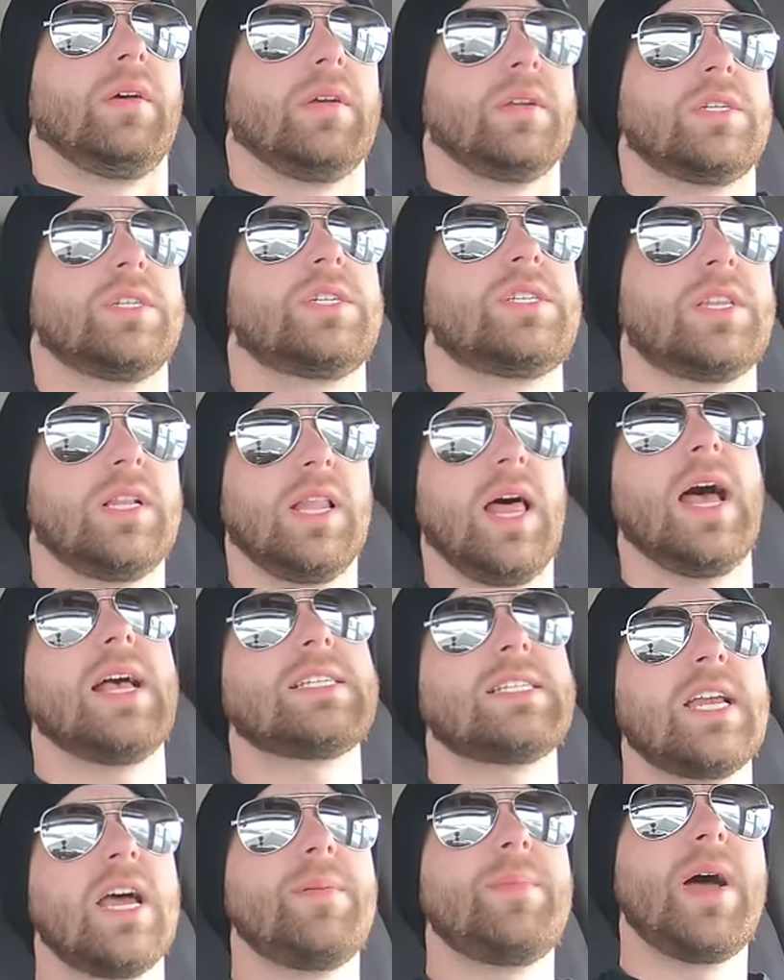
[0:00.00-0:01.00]
Just the last
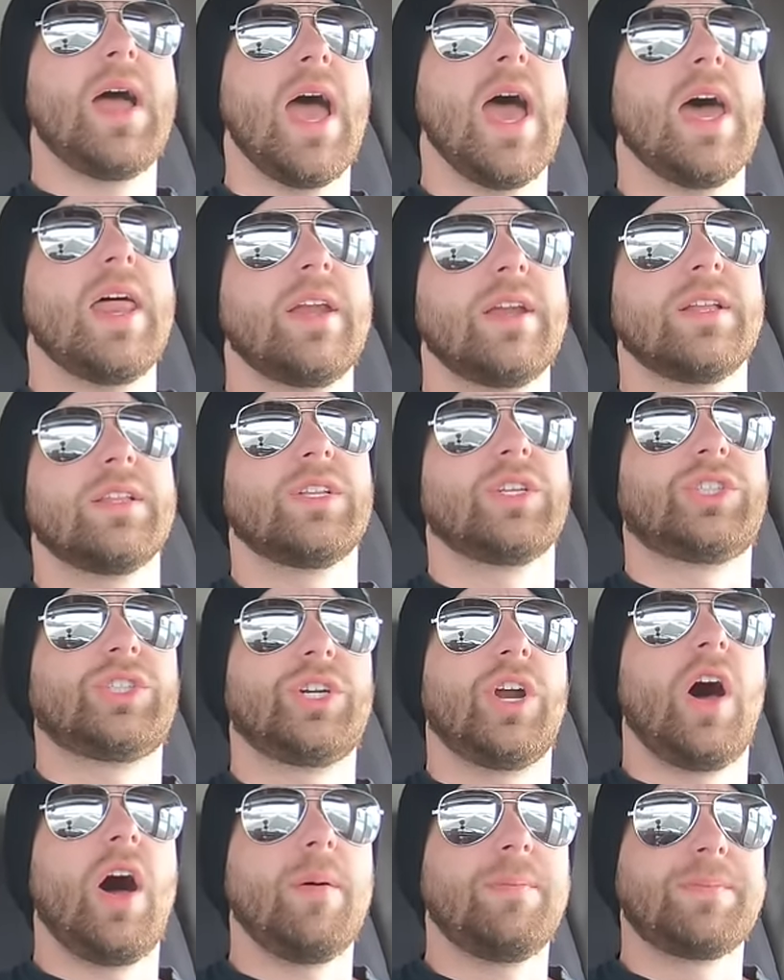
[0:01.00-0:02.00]
time I had it in the
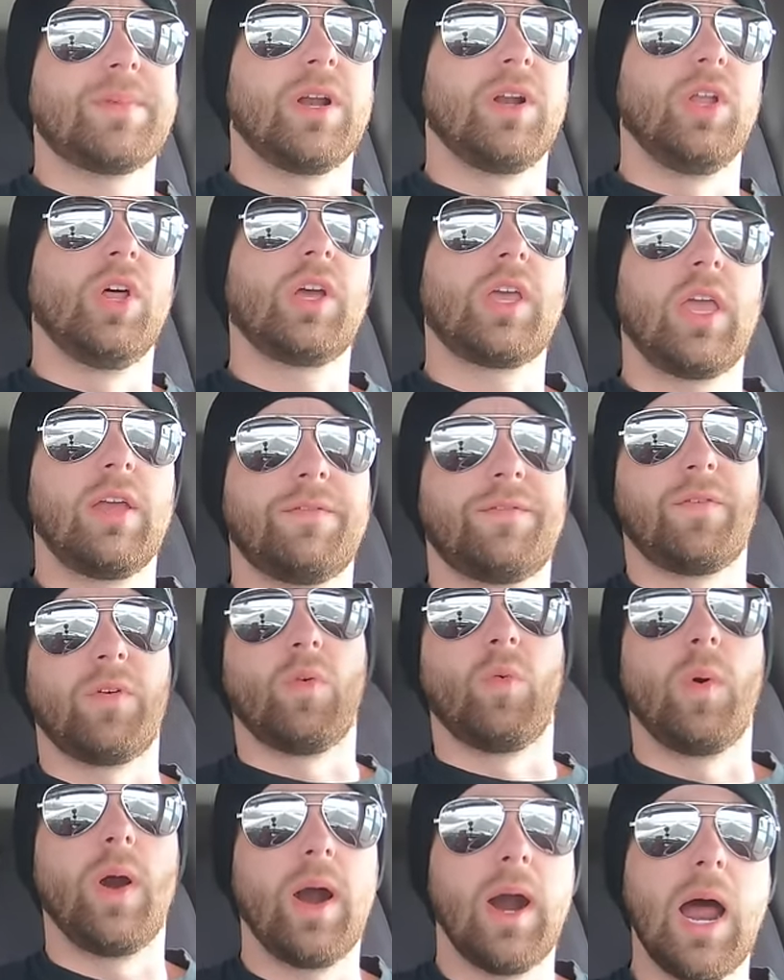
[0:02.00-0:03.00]
shop, they're looking for
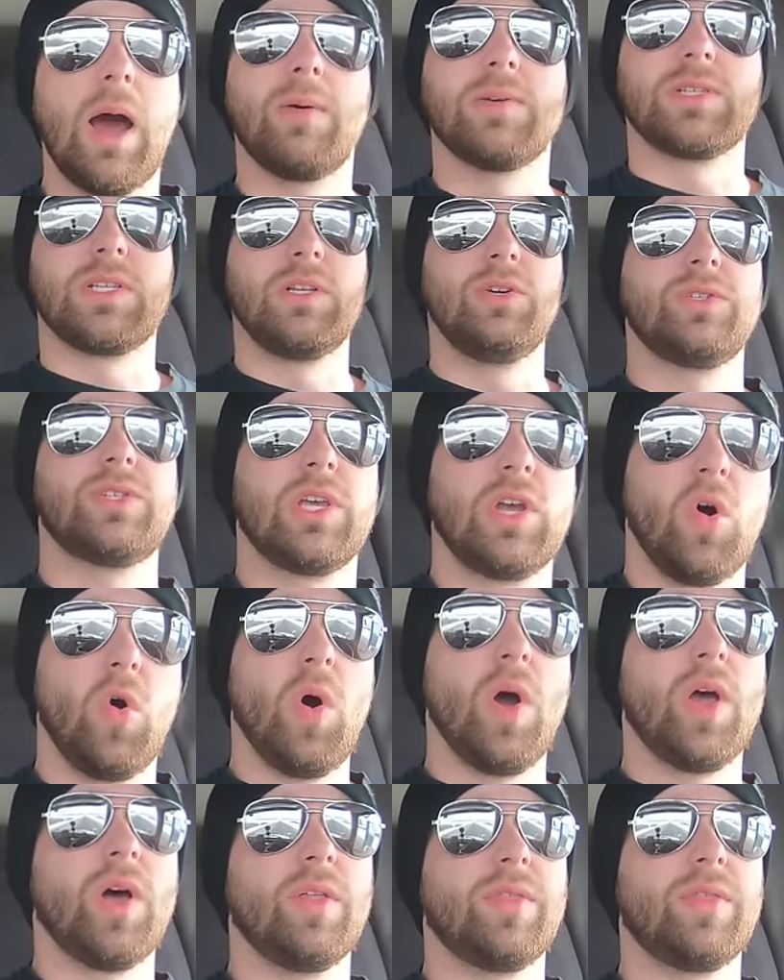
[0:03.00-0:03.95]
where I was losing oil.